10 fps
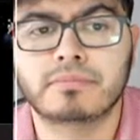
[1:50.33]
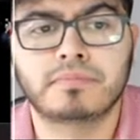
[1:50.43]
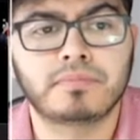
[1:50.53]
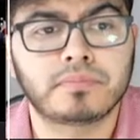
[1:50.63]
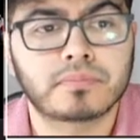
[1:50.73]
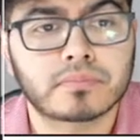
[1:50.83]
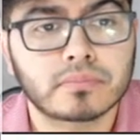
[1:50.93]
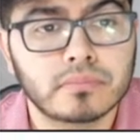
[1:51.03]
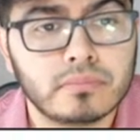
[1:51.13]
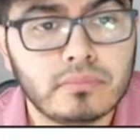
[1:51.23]

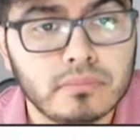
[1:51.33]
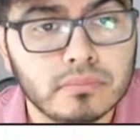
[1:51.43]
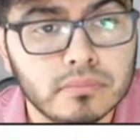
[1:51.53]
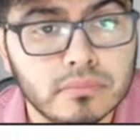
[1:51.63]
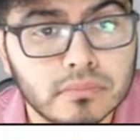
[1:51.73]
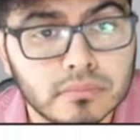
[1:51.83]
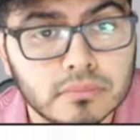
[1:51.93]
Nobody speaks.